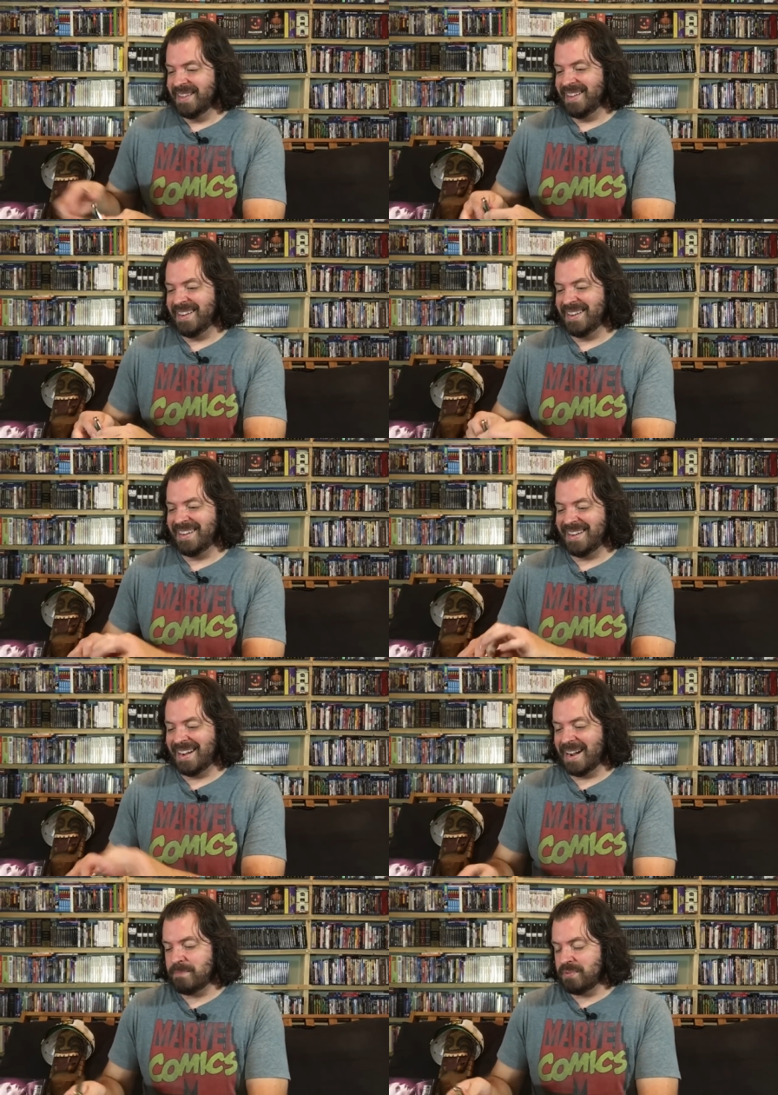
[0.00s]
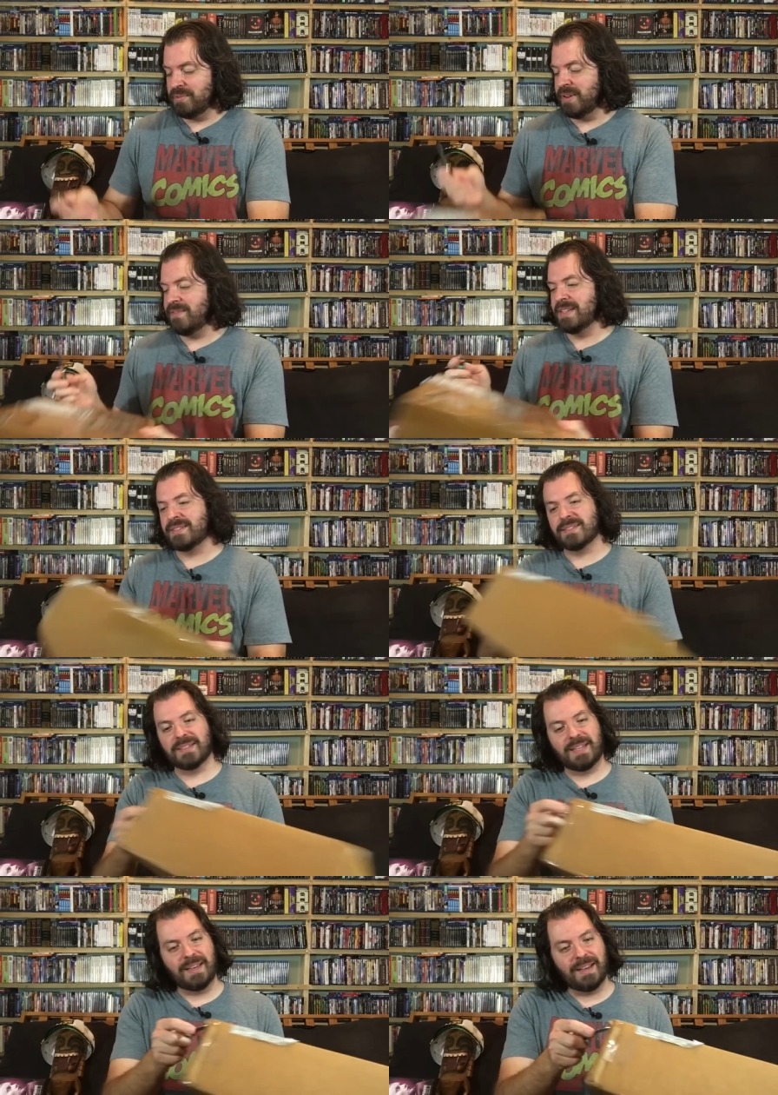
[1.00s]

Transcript: I previously,